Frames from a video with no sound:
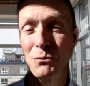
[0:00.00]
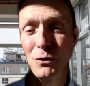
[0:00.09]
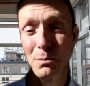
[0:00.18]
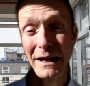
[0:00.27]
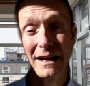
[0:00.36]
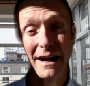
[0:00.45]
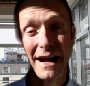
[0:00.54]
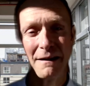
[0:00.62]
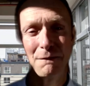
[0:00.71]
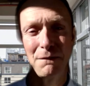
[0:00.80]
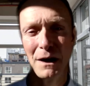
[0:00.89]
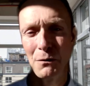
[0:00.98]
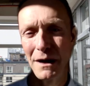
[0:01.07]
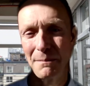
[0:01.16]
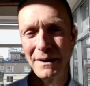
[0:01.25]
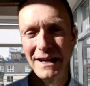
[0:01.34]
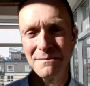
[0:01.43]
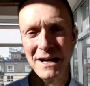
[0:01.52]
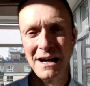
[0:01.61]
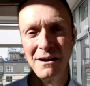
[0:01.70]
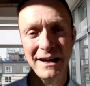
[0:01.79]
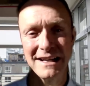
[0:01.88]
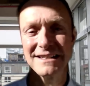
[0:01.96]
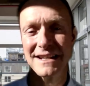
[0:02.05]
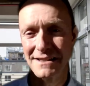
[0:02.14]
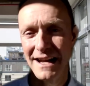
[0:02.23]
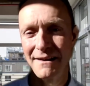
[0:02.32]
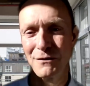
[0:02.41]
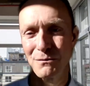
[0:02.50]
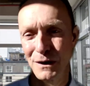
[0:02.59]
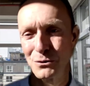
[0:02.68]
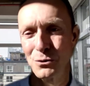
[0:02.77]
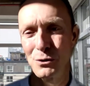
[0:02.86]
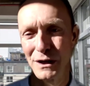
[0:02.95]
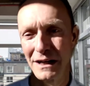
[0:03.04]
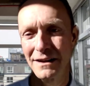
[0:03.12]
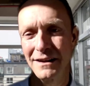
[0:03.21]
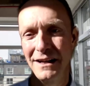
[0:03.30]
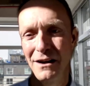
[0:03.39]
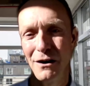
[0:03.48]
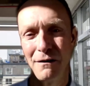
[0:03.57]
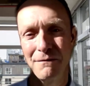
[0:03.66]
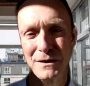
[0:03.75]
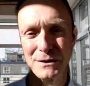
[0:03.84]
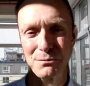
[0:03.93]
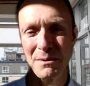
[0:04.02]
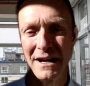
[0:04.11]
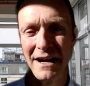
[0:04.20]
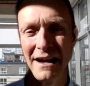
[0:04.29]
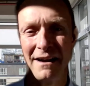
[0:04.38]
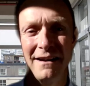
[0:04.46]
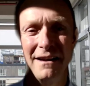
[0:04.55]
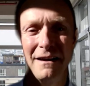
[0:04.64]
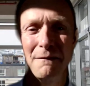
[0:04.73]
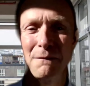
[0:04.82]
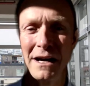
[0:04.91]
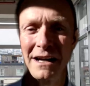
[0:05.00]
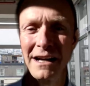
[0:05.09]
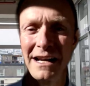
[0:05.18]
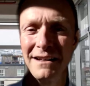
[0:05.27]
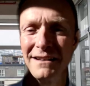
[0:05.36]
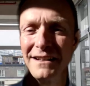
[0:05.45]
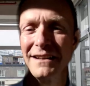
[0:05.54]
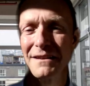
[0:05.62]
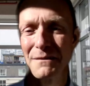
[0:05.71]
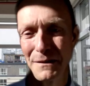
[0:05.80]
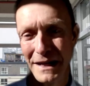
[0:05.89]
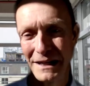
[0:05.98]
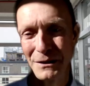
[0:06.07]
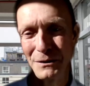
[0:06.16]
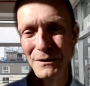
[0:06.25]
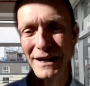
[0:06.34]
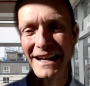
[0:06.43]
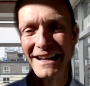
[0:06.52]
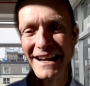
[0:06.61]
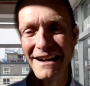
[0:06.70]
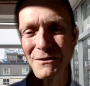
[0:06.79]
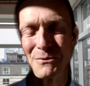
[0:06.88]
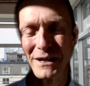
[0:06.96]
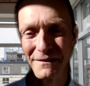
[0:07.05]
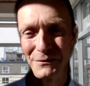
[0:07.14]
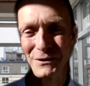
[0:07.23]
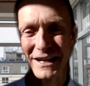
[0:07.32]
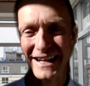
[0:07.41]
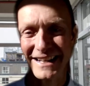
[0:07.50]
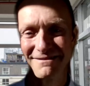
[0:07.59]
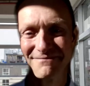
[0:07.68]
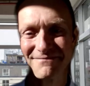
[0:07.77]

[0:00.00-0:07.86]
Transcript: will be a follow-up email that does have a recording of this webinar. Finally, thank you and have a wonderful day.